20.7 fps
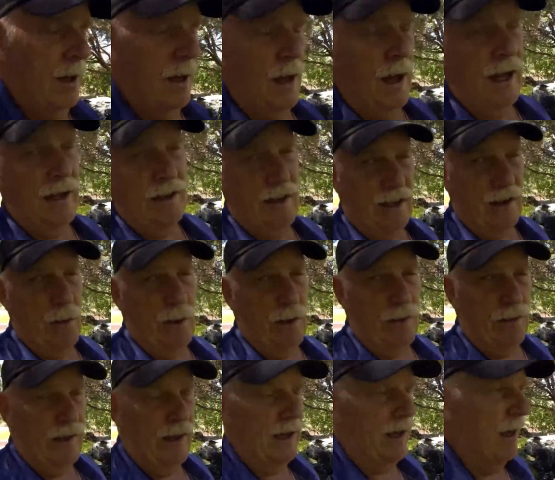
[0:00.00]
I'll tell you
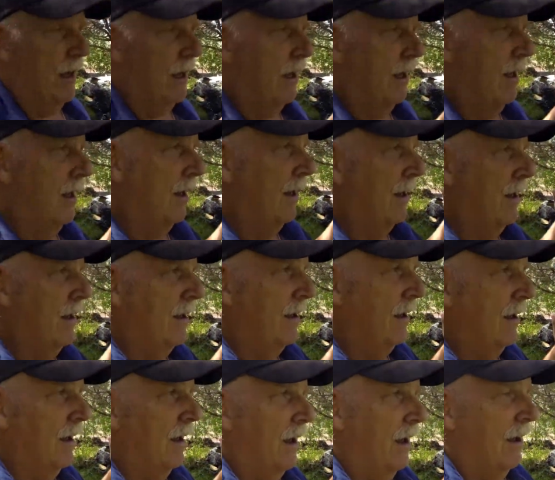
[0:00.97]
one thing,
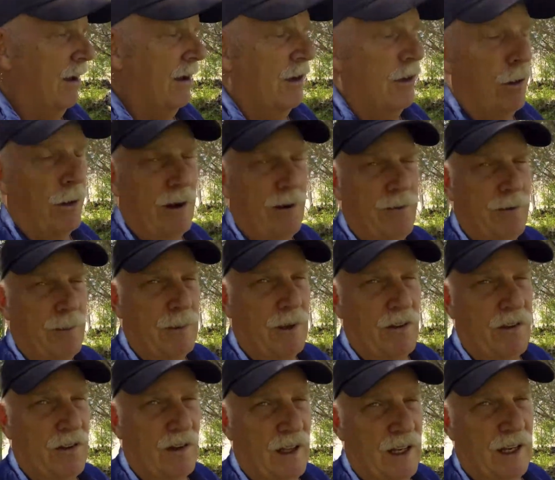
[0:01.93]
going from the
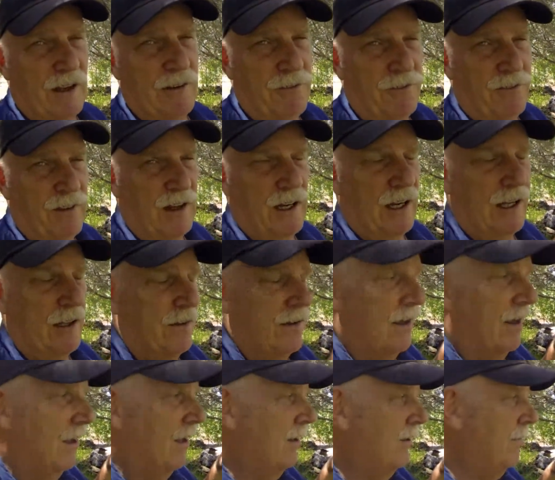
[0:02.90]
city of Phoenix
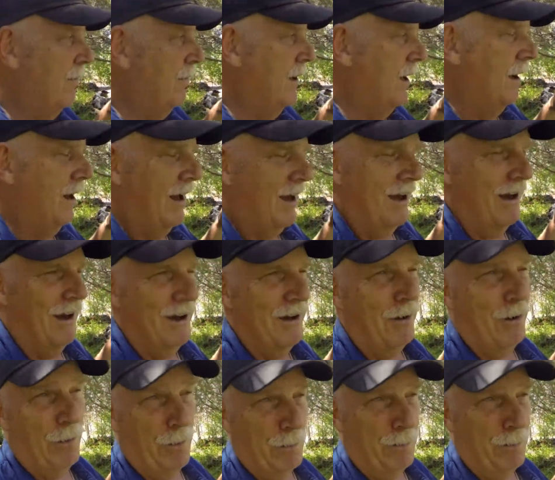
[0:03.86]
or